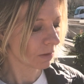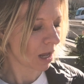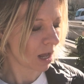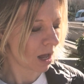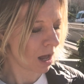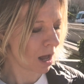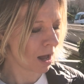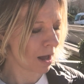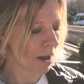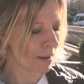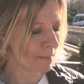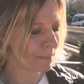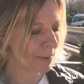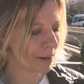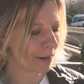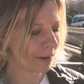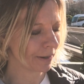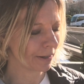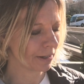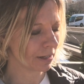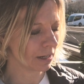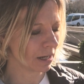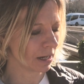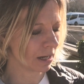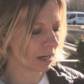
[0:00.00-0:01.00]

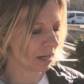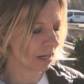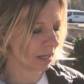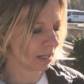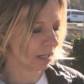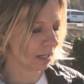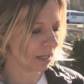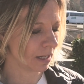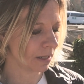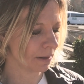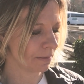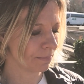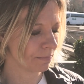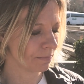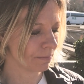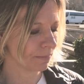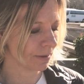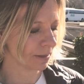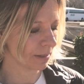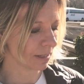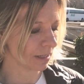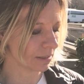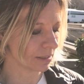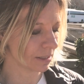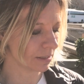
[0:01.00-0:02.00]
America,
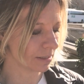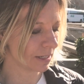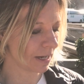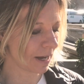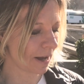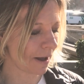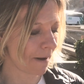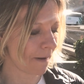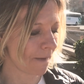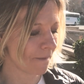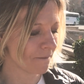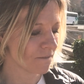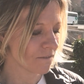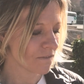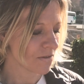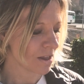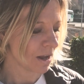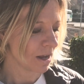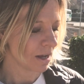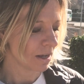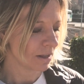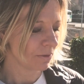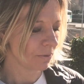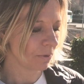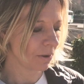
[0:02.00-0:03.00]

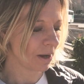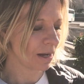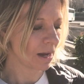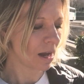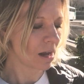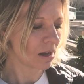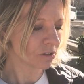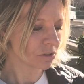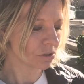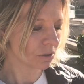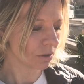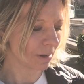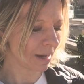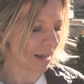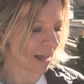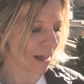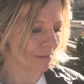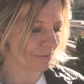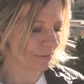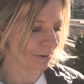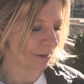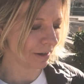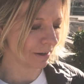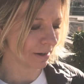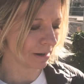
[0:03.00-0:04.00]
Do I also
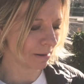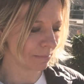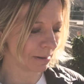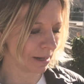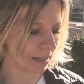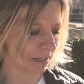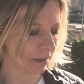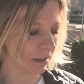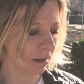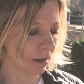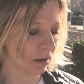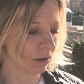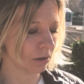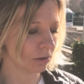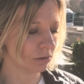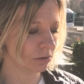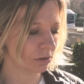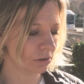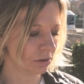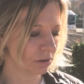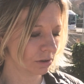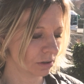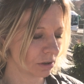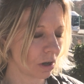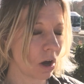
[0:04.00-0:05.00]
have here on my
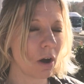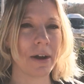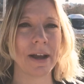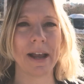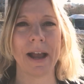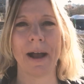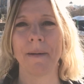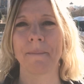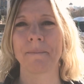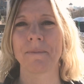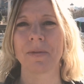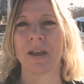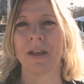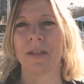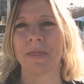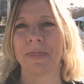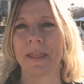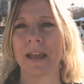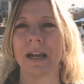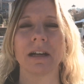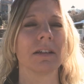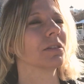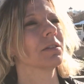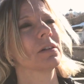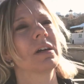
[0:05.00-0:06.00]
notes, oh yeah,
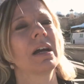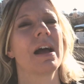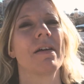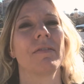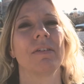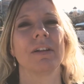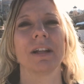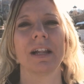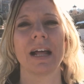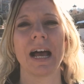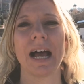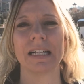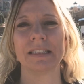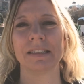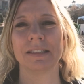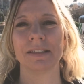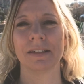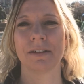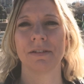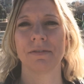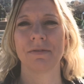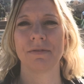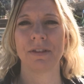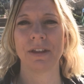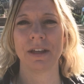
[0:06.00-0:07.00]
they also have a lot
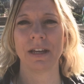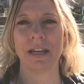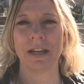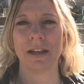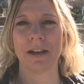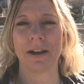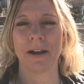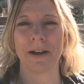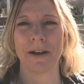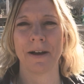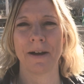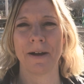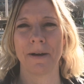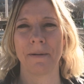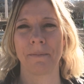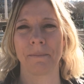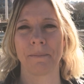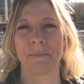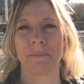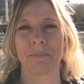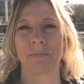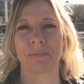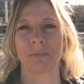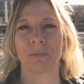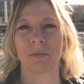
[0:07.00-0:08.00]
of the
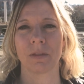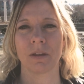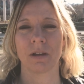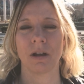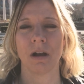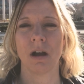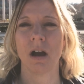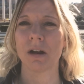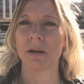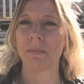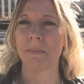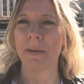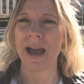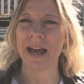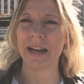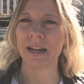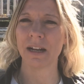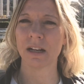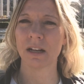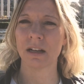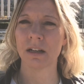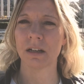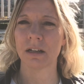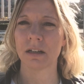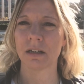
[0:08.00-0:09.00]

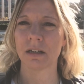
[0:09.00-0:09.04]
automatic,